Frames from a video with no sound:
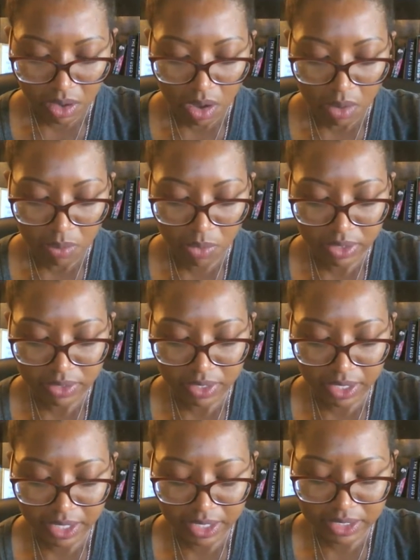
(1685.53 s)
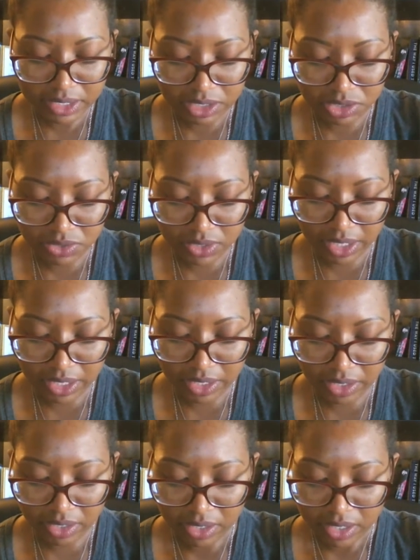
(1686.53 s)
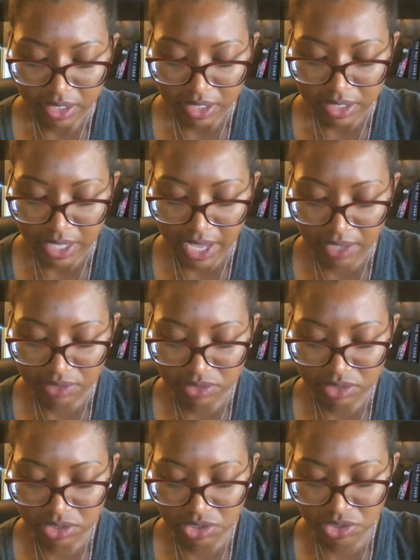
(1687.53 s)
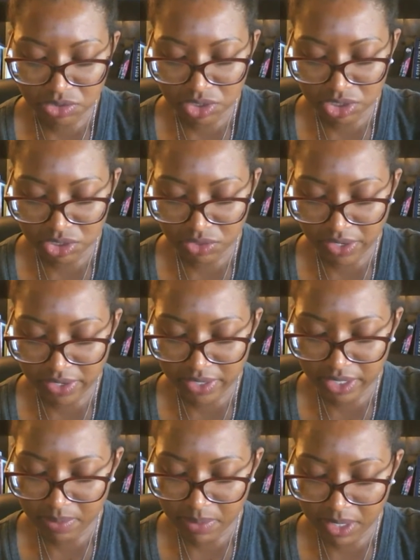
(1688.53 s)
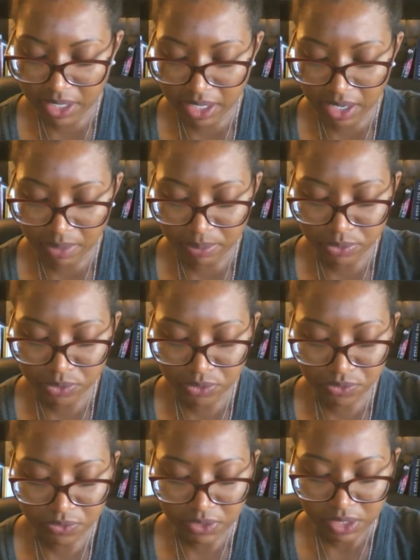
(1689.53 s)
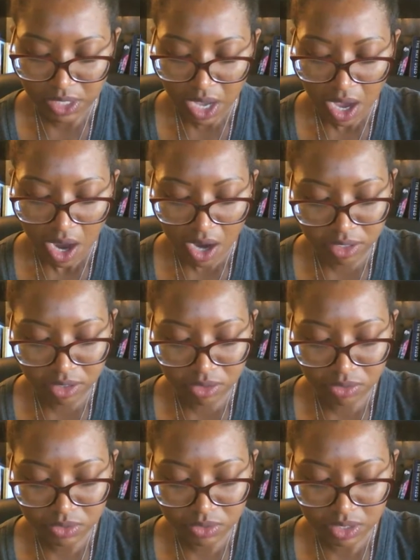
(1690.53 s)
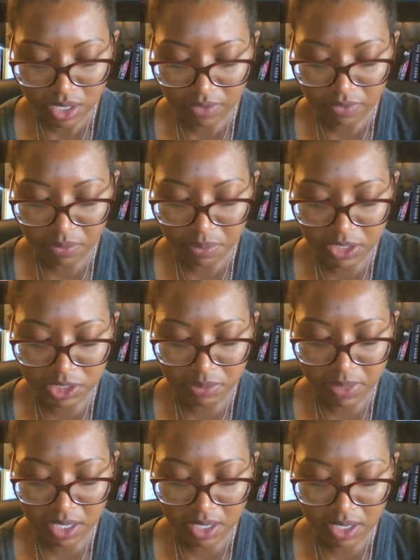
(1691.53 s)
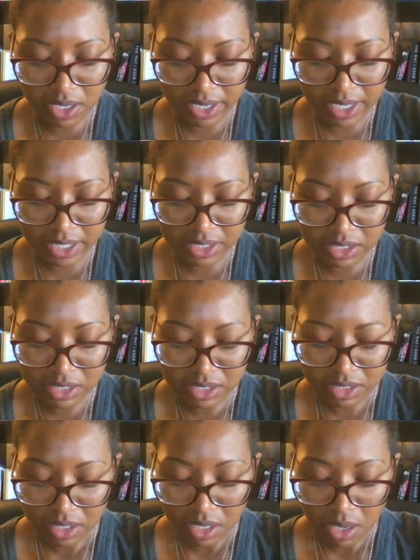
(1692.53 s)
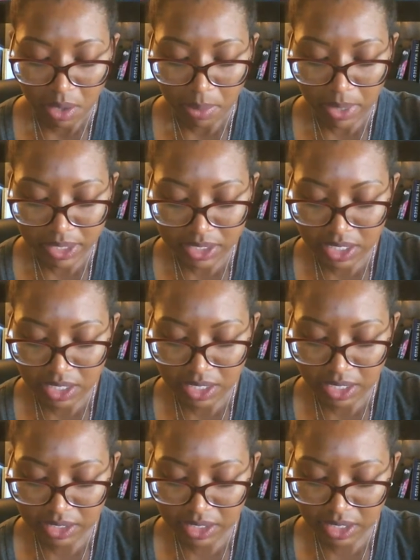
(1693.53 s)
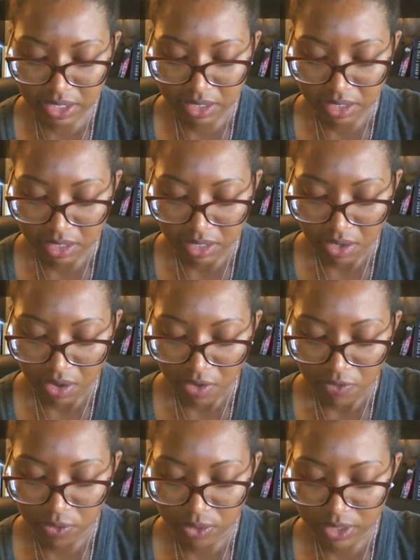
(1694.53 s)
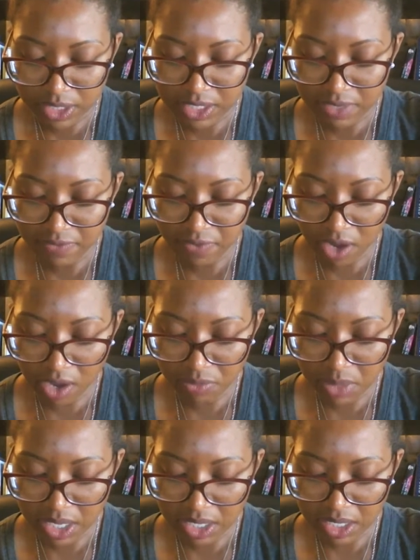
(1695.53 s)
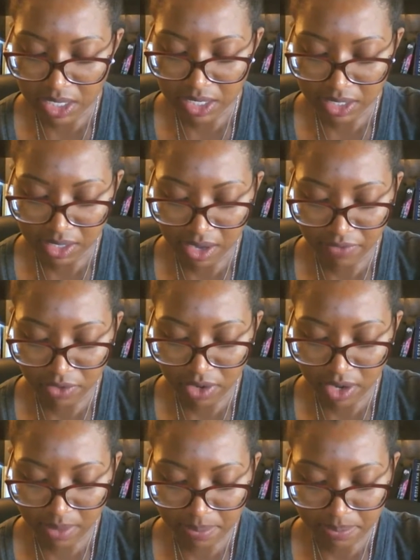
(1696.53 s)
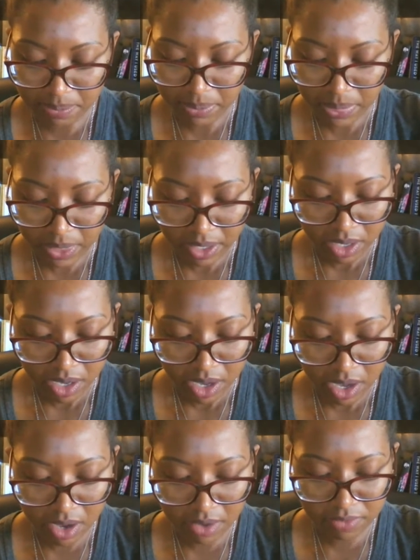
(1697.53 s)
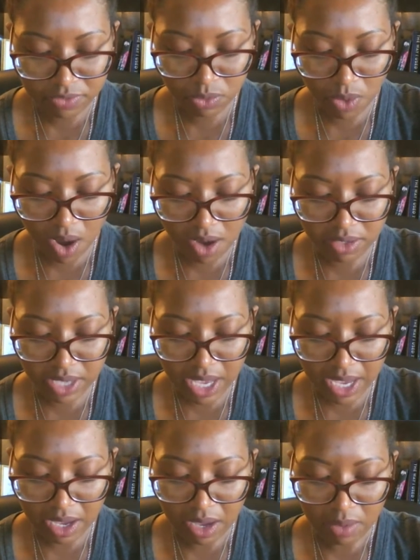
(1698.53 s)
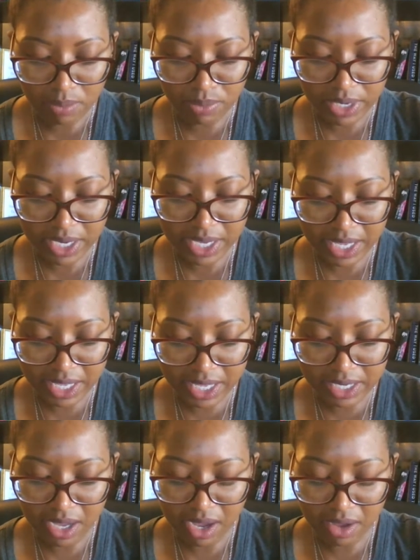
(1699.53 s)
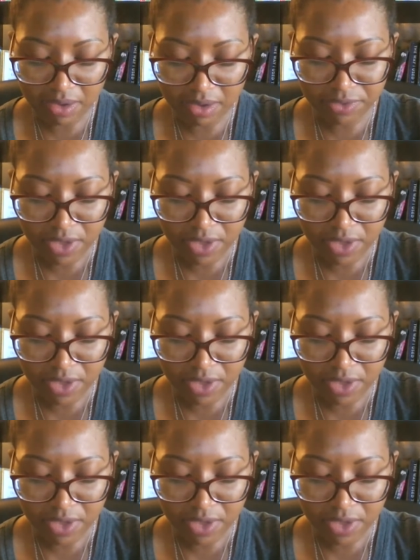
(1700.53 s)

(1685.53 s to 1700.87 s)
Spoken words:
More than a century later, the House Judiciary Committee approved articles of impeachment against President Nixon for his involvement in a cover-up of the Watergate break-in of